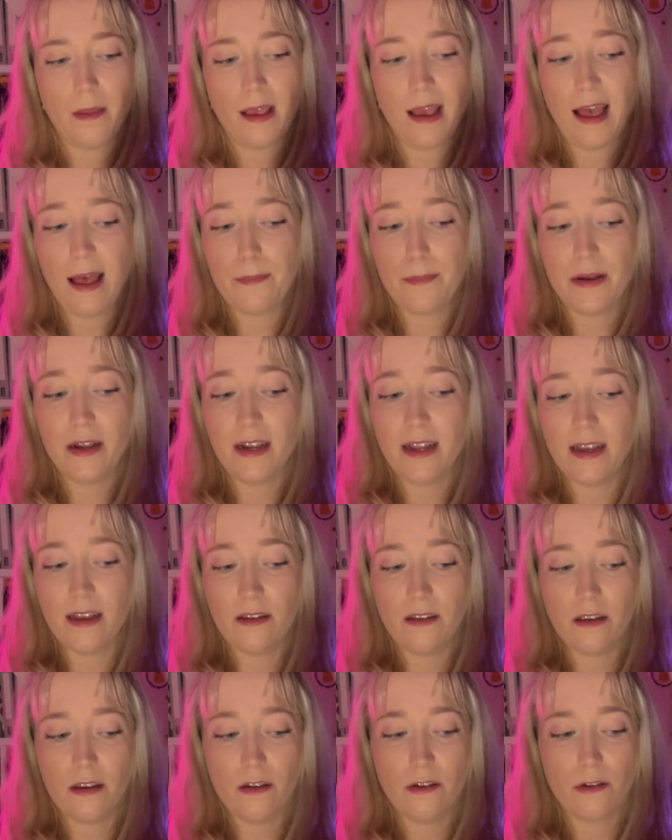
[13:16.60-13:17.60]

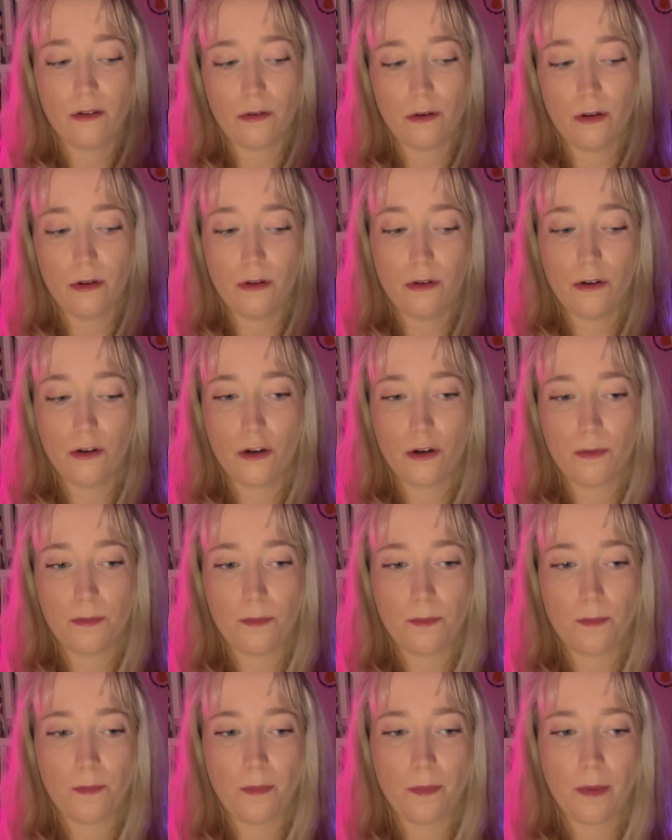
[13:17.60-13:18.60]
Ebenezer Scrooge.
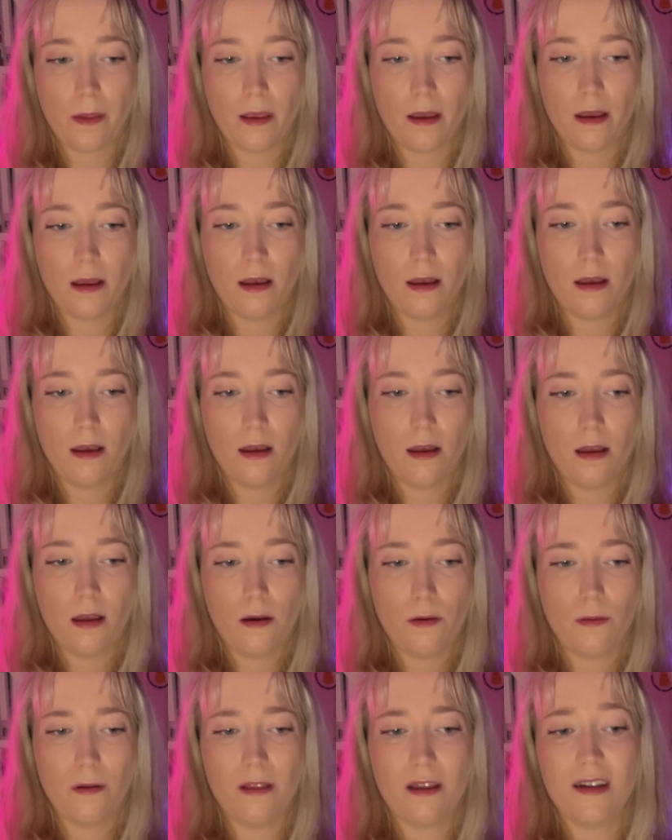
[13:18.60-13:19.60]

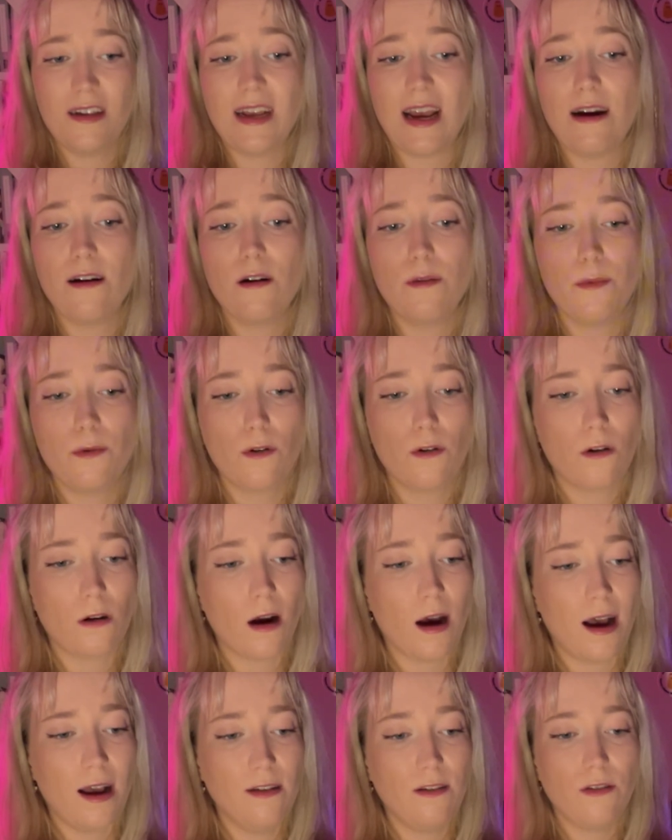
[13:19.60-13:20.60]
With a terrible
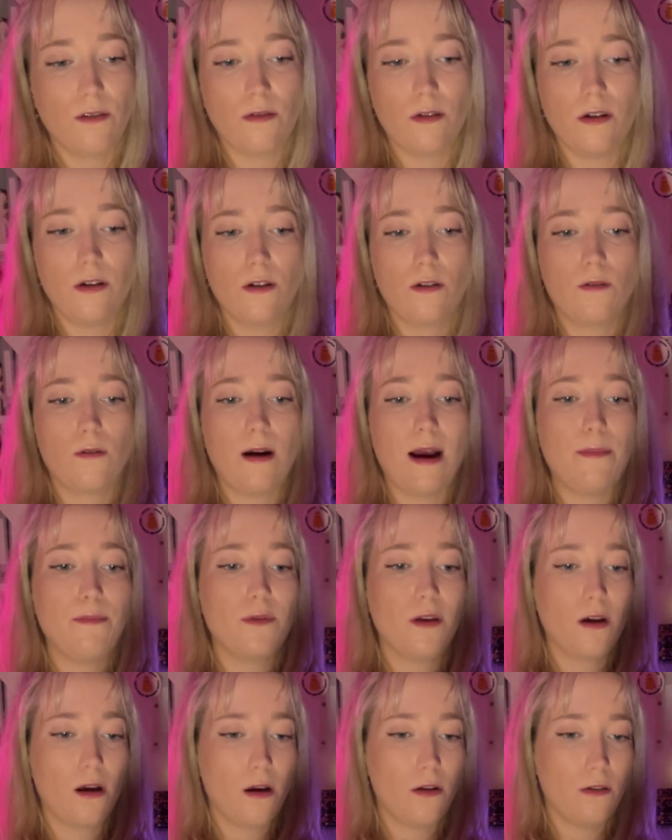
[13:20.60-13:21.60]
cry, Scrooge grabbed
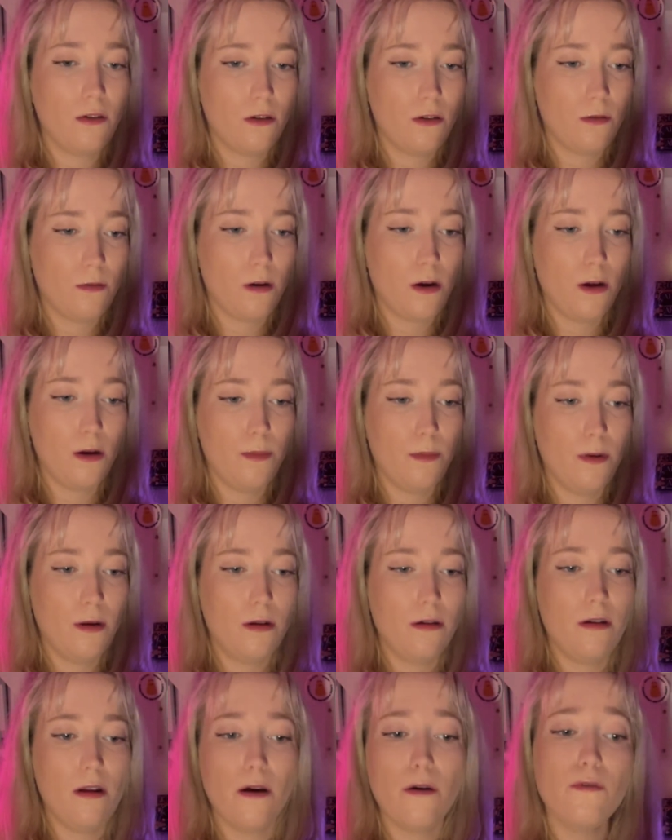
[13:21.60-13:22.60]
the ghost's robe.
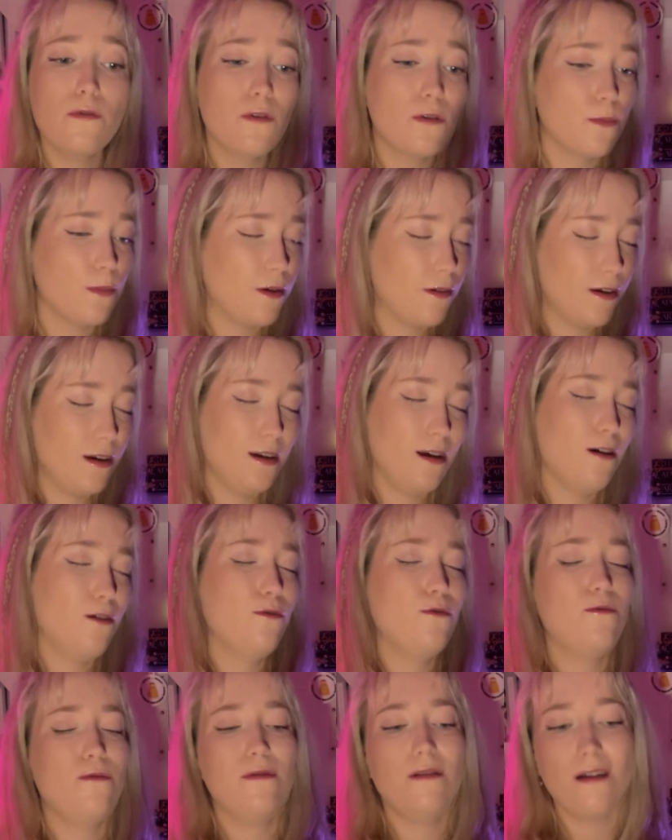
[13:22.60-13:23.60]
"No, spirit,
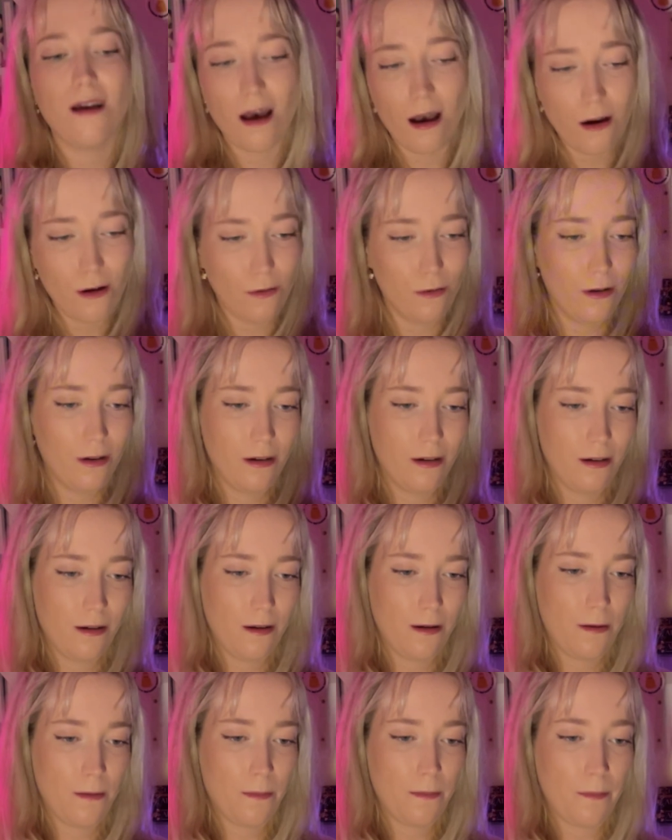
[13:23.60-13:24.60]
oh no!"
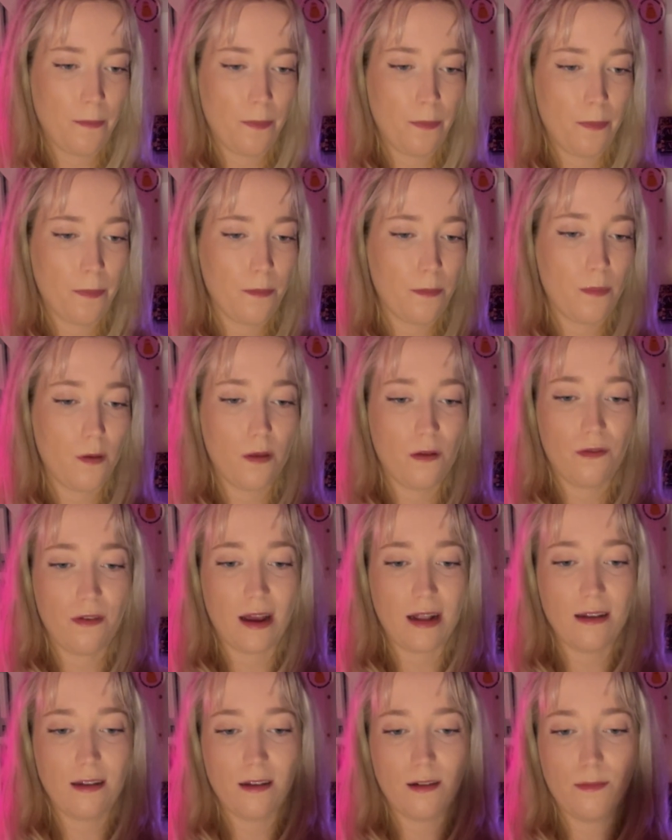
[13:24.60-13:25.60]
But the
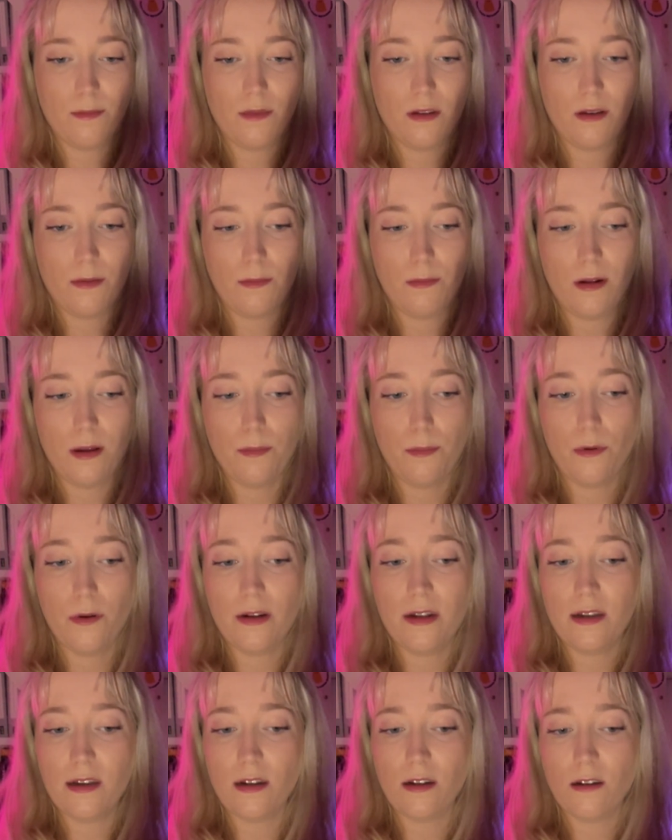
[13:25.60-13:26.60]
phantom simply
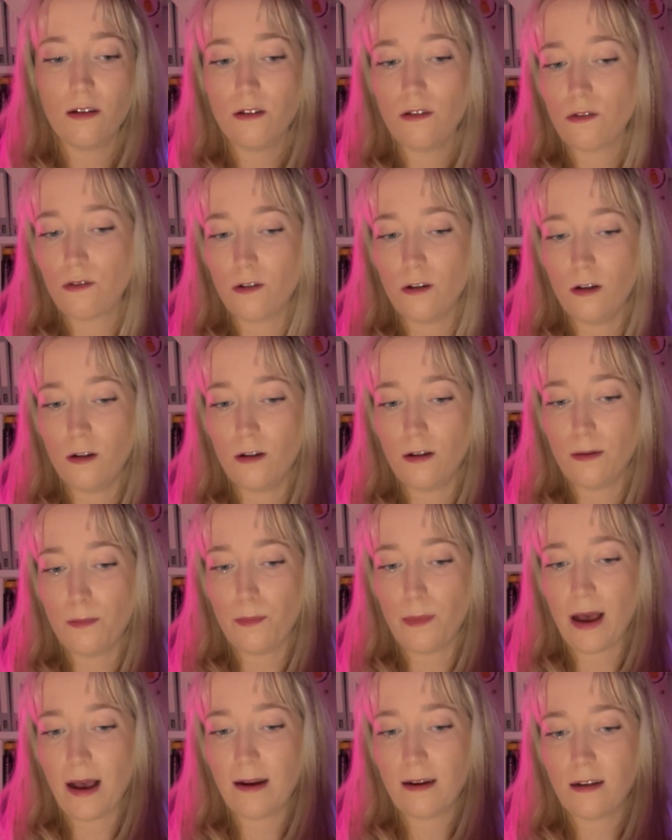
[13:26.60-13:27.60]
pointed to Scrooge
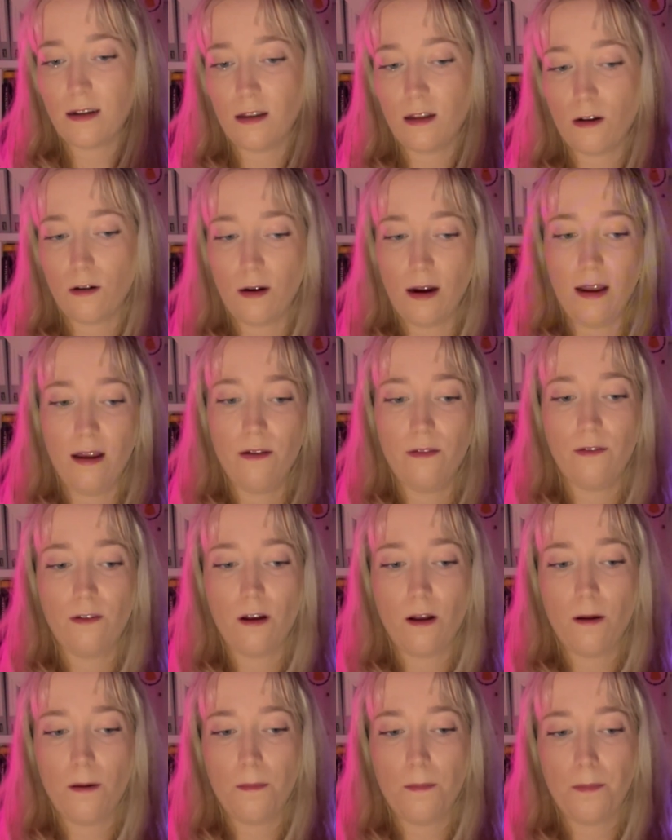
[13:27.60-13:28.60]
and back to the grave.
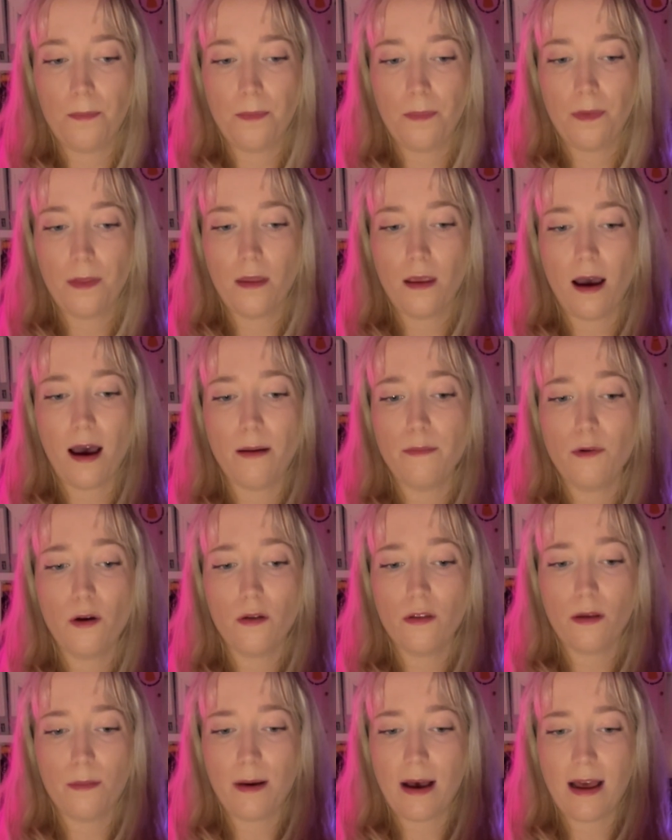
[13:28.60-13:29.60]
"I'm
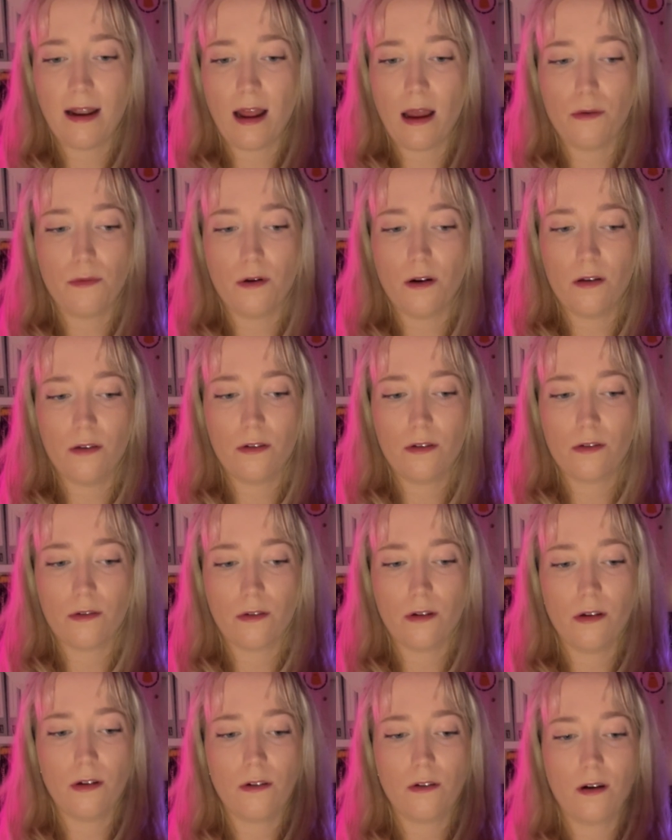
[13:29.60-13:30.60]
not the man I was,"
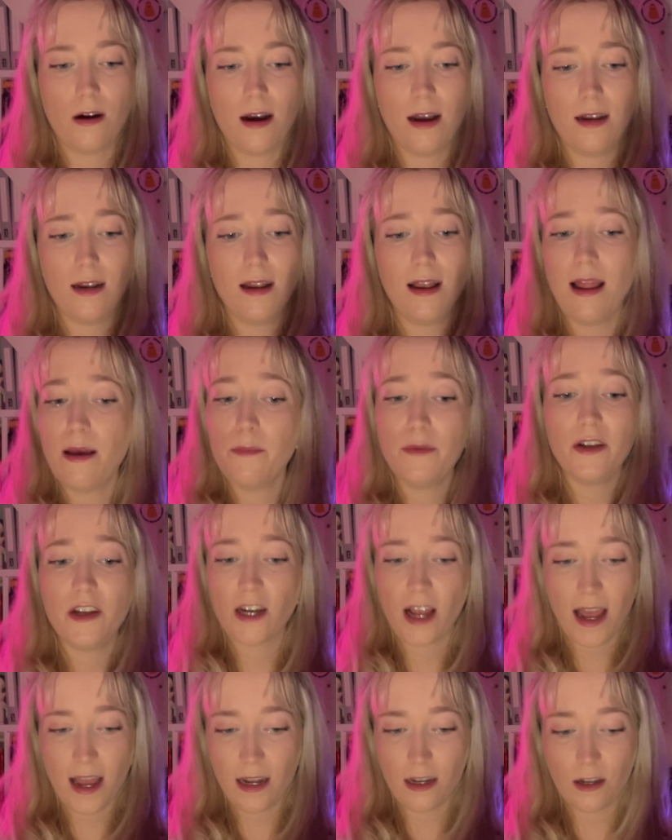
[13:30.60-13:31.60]
Scrooge cried. "Let me
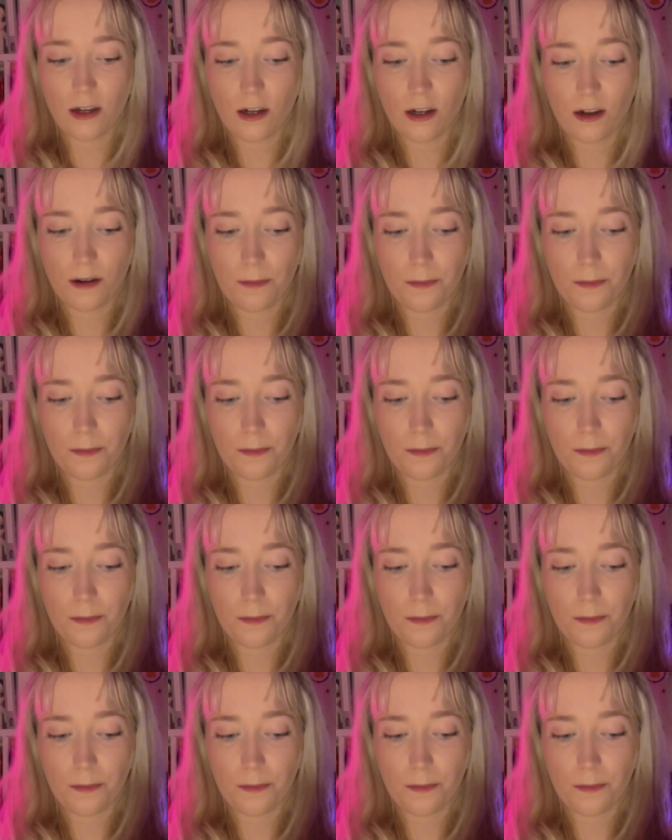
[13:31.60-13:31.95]
change."